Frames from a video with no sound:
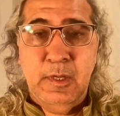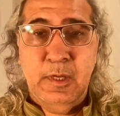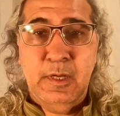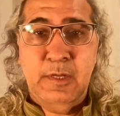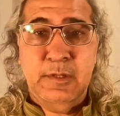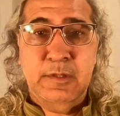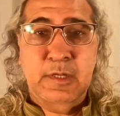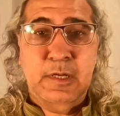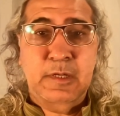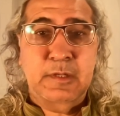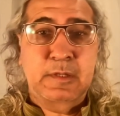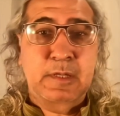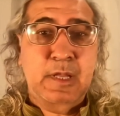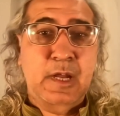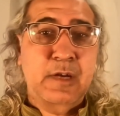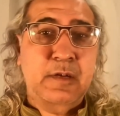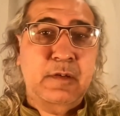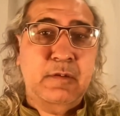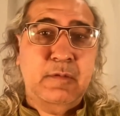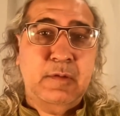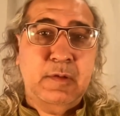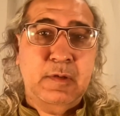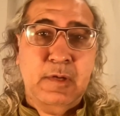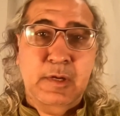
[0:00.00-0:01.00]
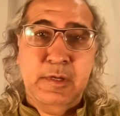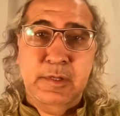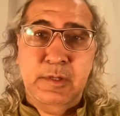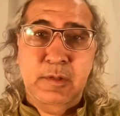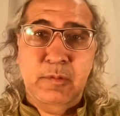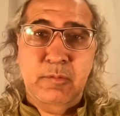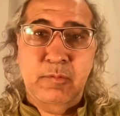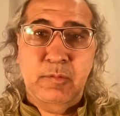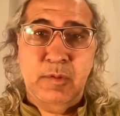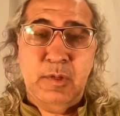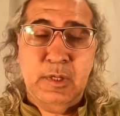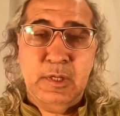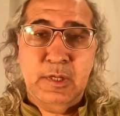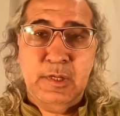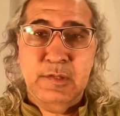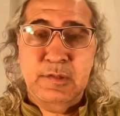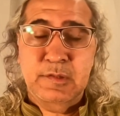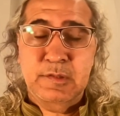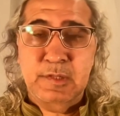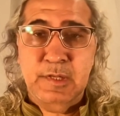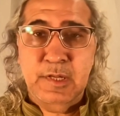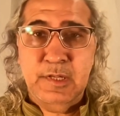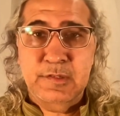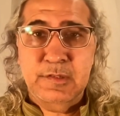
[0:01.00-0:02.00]
and that that kind of work
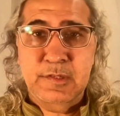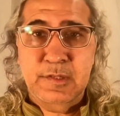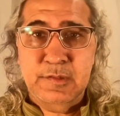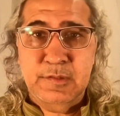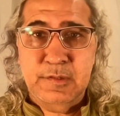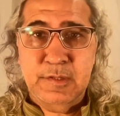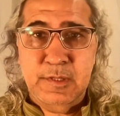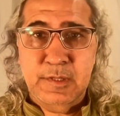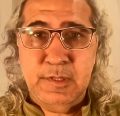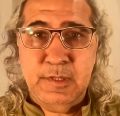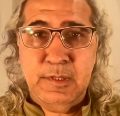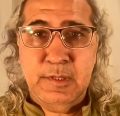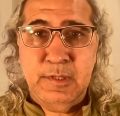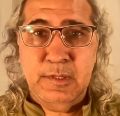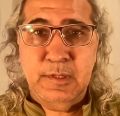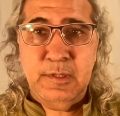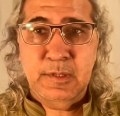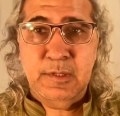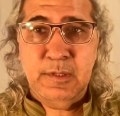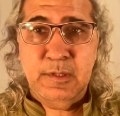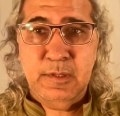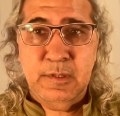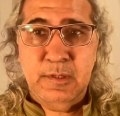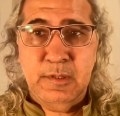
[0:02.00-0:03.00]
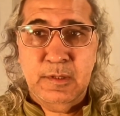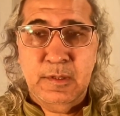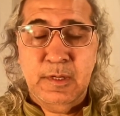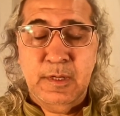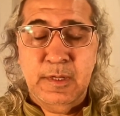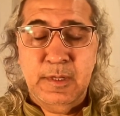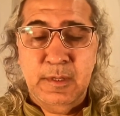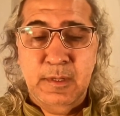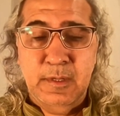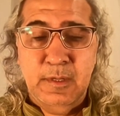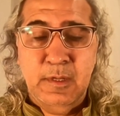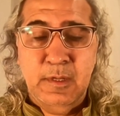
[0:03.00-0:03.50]
is necessary, right?